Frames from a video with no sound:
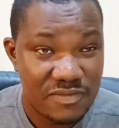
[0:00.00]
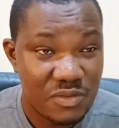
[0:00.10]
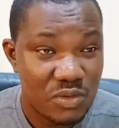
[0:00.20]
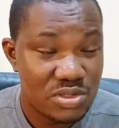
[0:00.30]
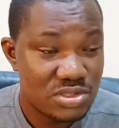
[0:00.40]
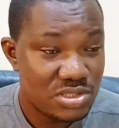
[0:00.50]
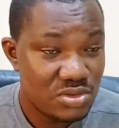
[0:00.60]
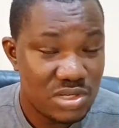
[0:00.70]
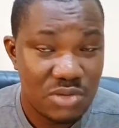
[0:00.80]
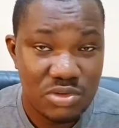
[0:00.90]
He was the
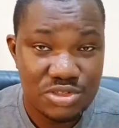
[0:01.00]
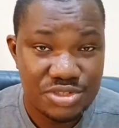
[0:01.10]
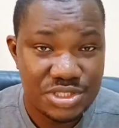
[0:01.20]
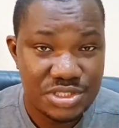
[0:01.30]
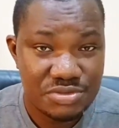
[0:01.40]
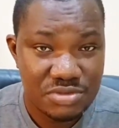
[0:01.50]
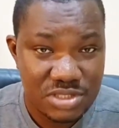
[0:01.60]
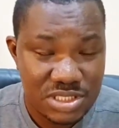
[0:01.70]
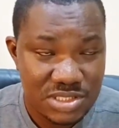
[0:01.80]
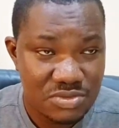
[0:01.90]
only one doing the
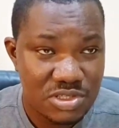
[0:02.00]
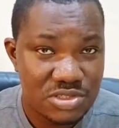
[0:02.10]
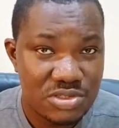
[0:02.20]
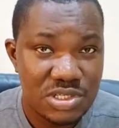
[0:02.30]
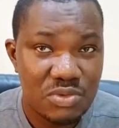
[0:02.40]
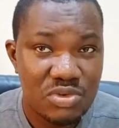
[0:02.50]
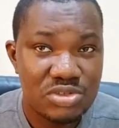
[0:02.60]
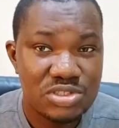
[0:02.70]
runnings, was the only one,